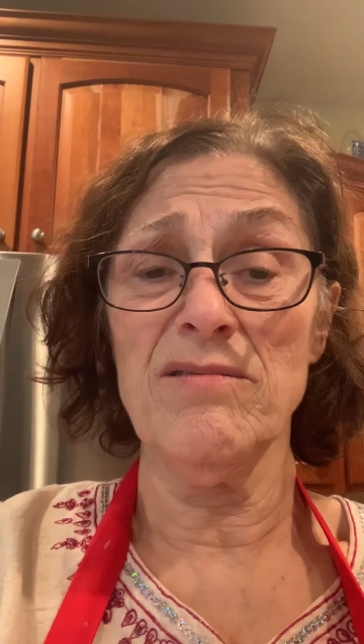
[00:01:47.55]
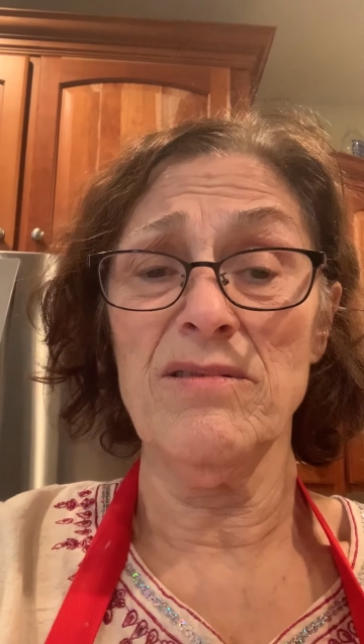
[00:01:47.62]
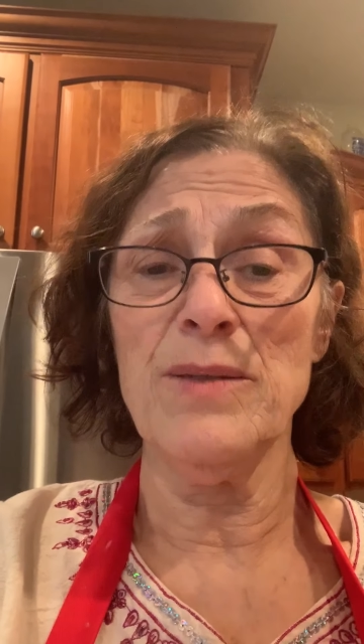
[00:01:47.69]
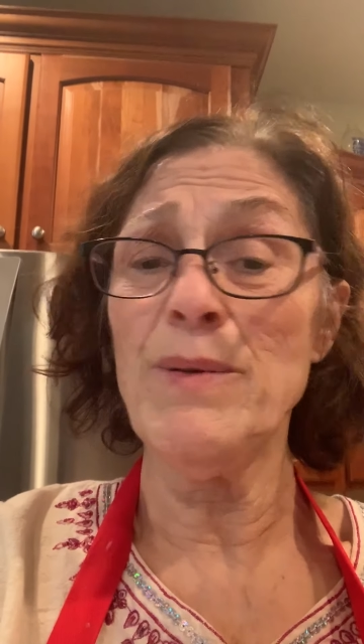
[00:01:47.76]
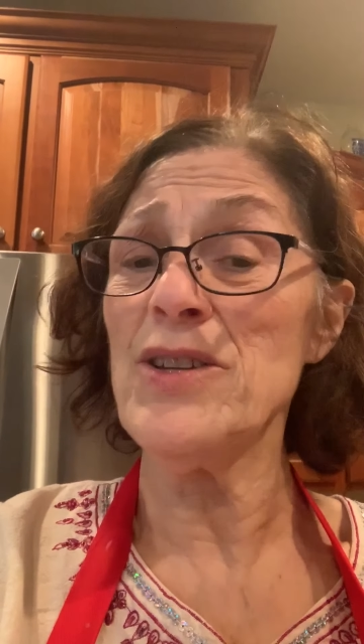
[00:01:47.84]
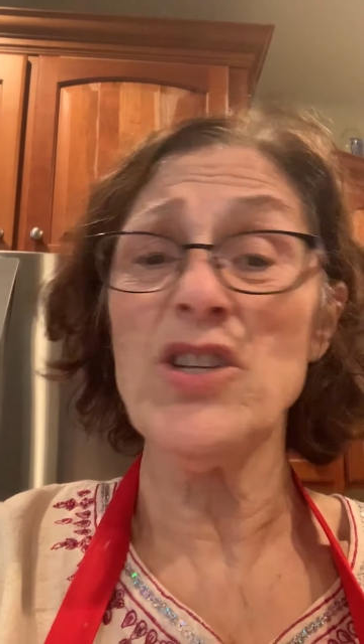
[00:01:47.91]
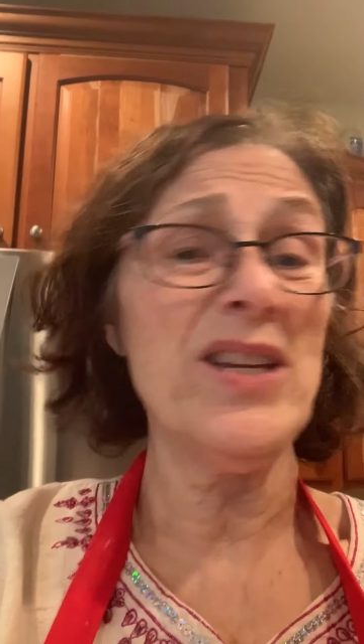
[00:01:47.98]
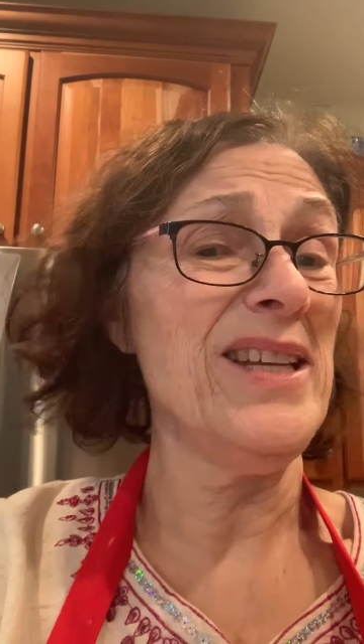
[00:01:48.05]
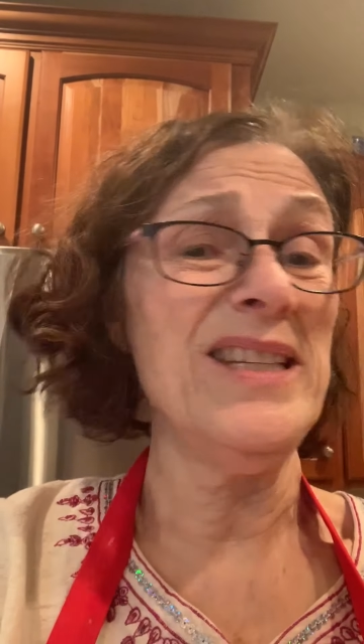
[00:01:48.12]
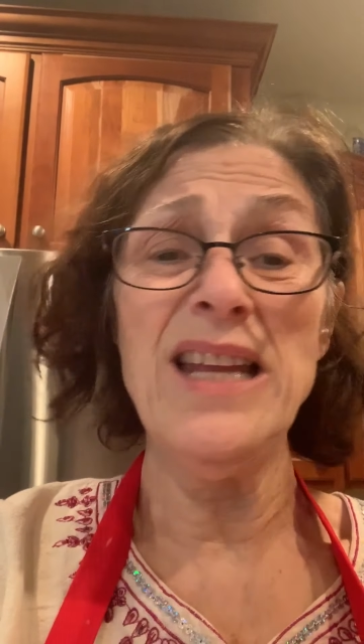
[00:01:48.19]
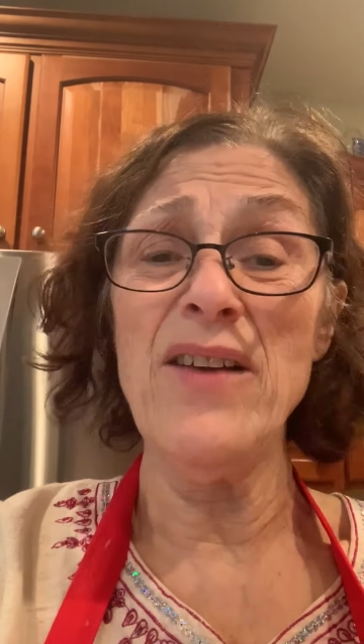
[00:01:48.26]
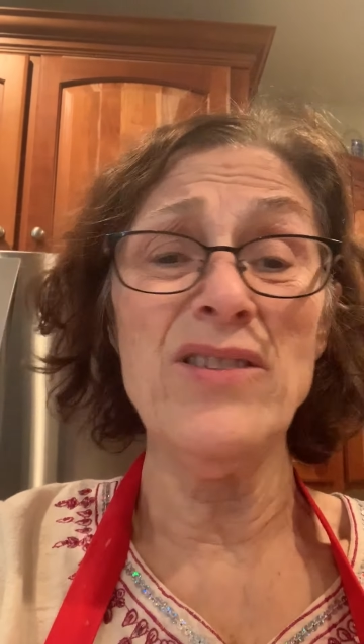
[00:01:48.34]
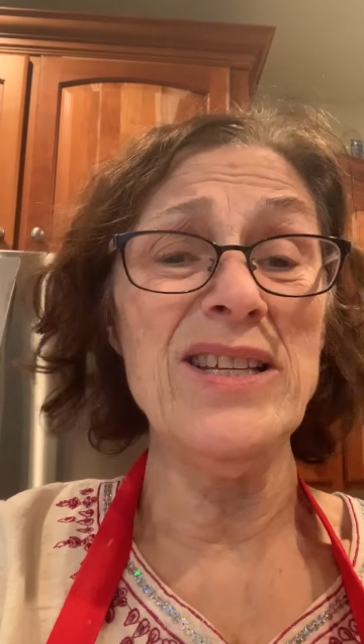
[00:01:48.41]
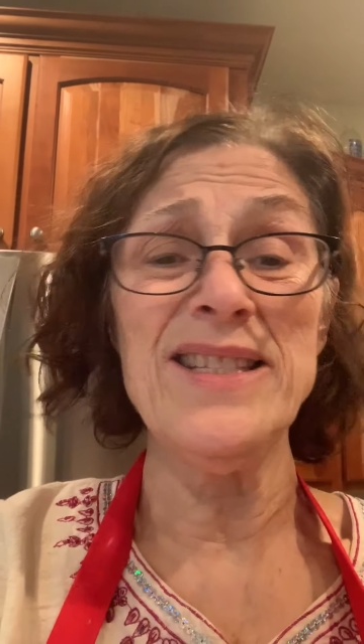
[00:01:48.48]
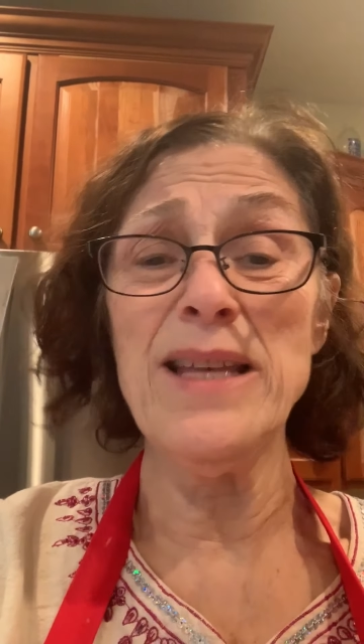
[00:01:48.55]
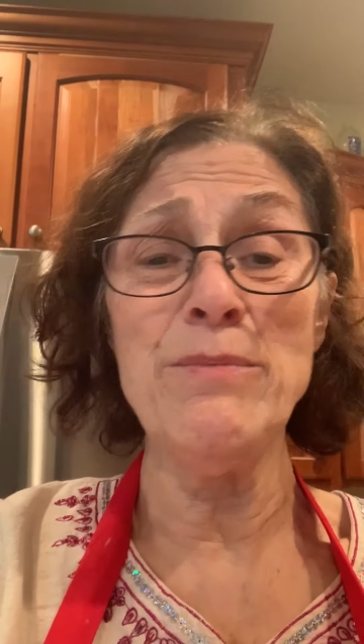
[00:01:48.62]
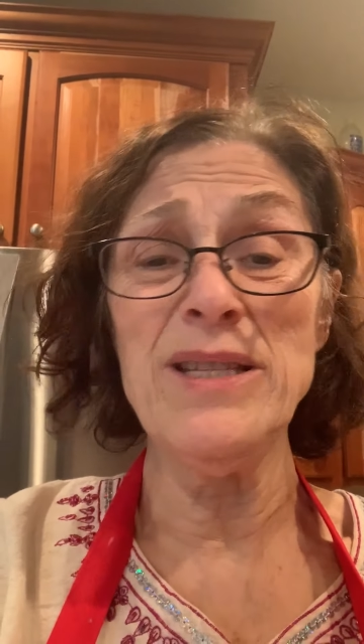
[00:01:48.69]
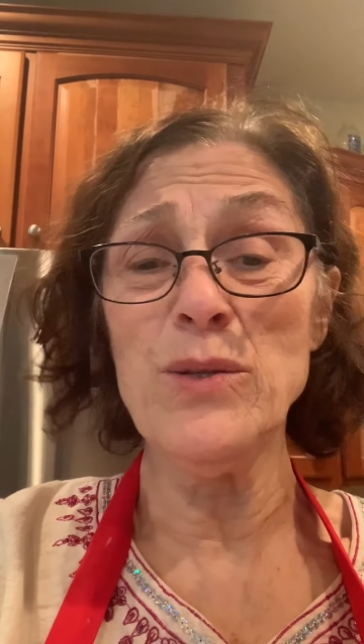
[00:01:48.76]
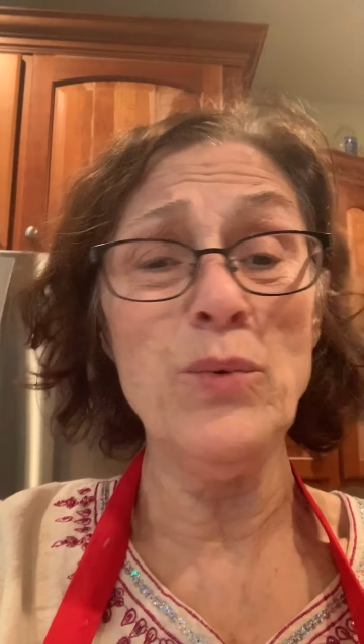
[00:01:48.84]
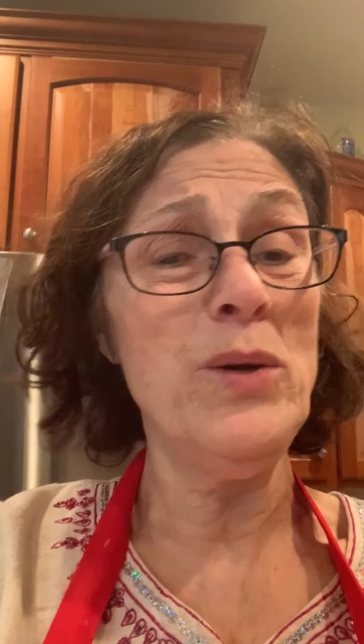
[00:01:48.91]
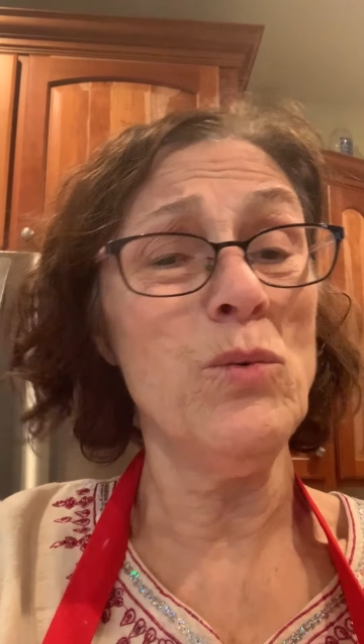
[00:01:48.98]
Especially I didn't have any
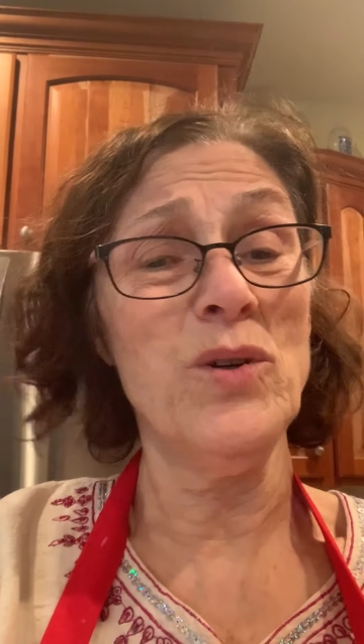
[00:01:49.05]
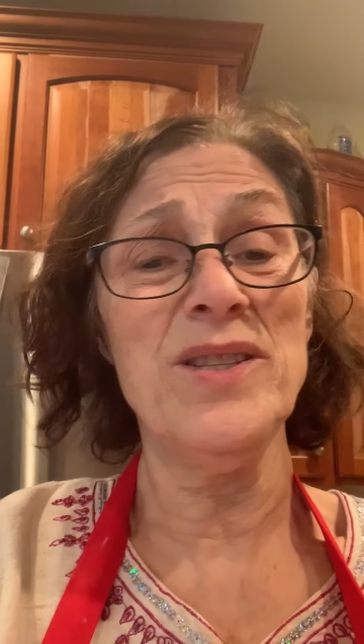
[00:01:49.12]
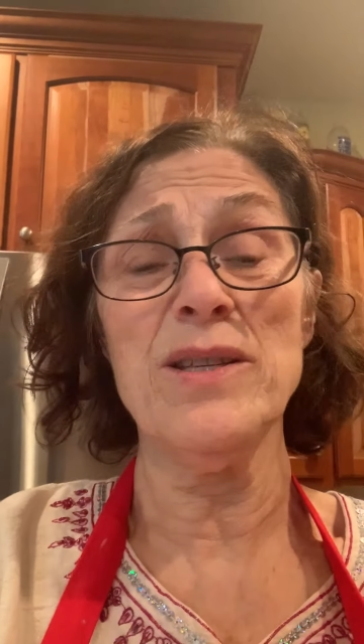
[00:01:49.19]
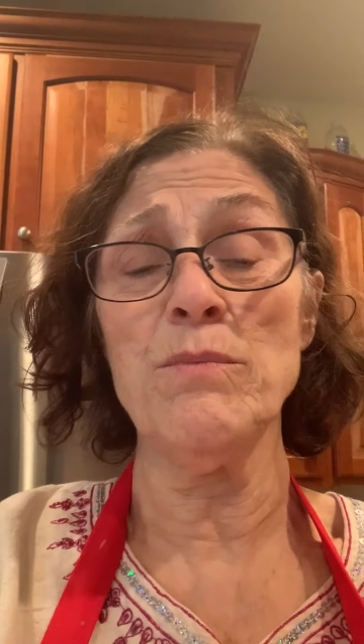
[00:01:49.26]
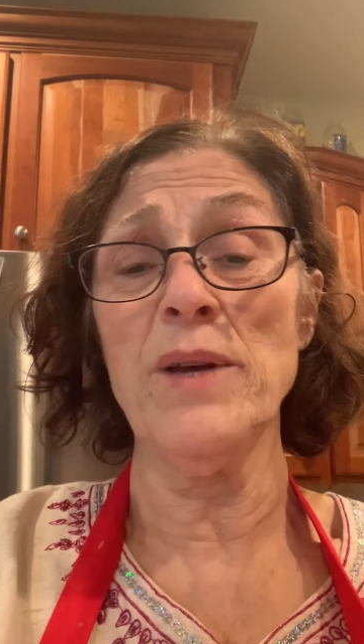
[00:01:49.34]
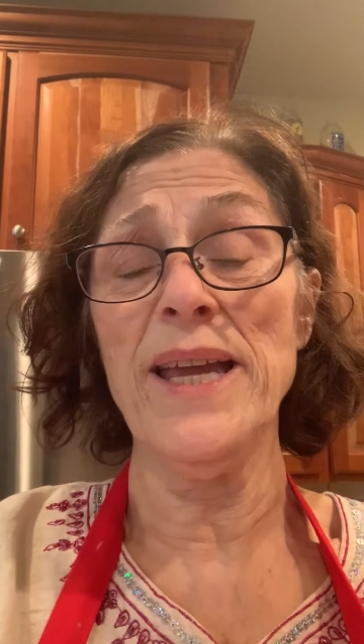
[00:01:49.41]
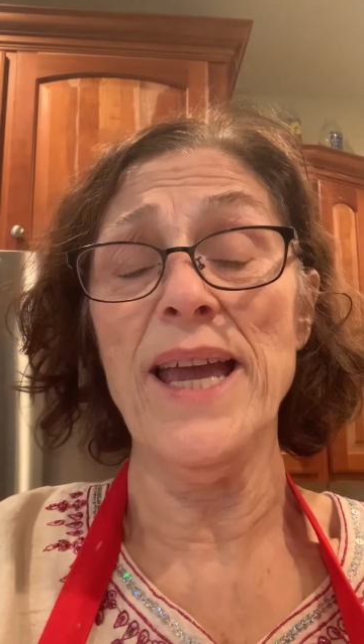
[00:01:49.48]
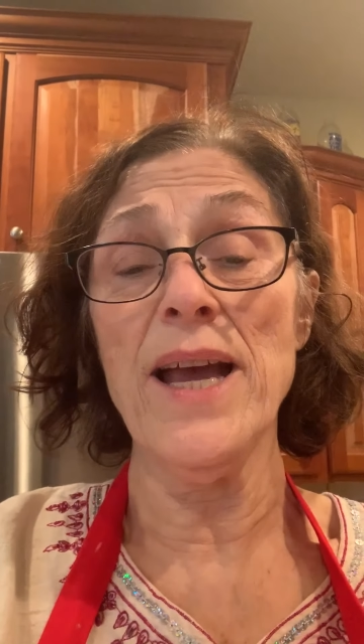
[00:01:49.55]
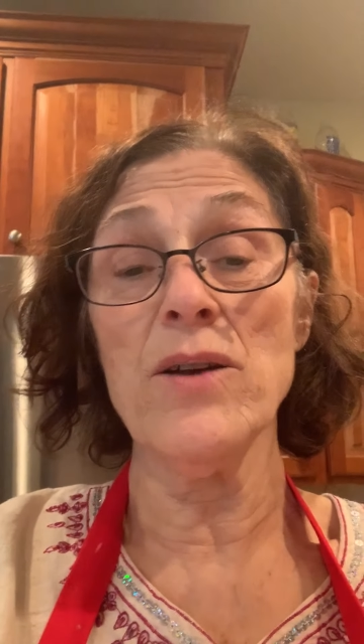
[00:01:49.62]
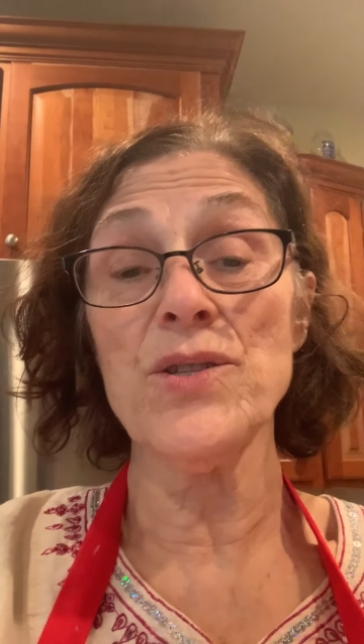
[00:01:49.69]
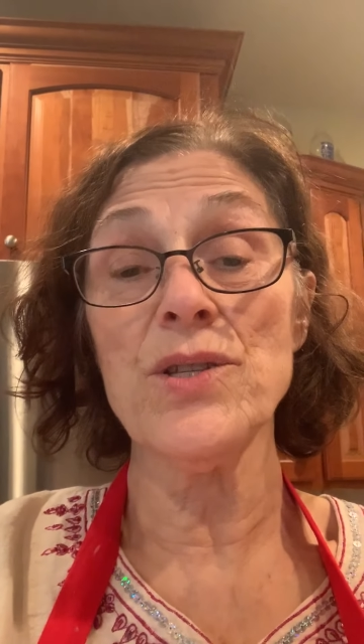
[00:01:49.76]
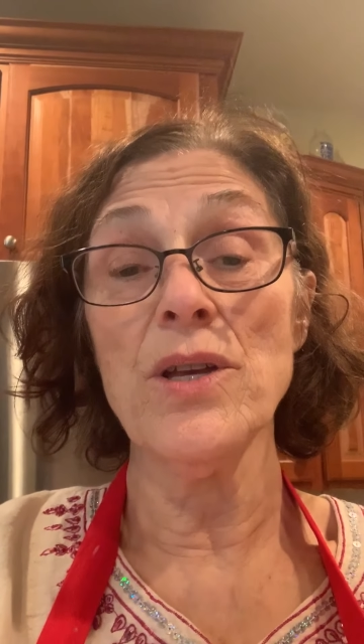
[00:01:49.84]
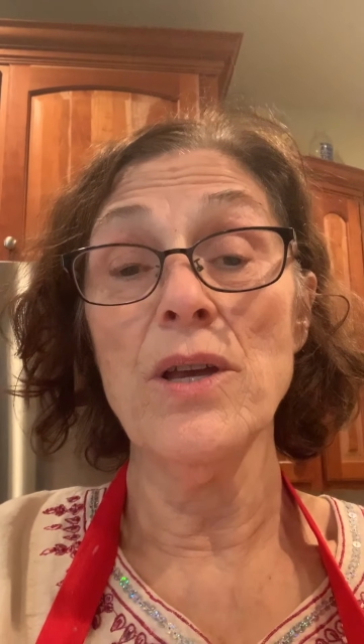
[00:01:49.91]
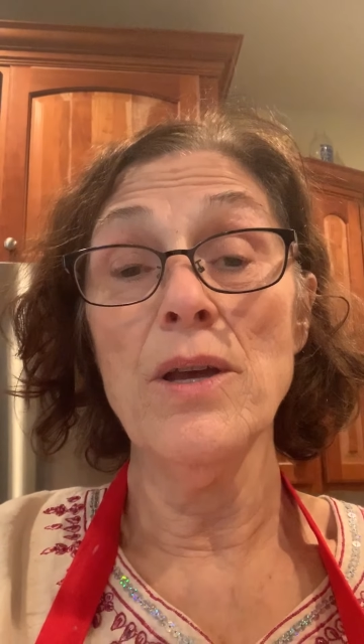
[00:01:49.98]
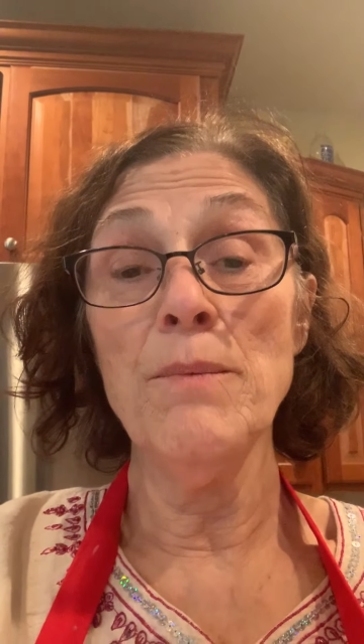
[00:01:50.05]
semi-sweet ones in my house.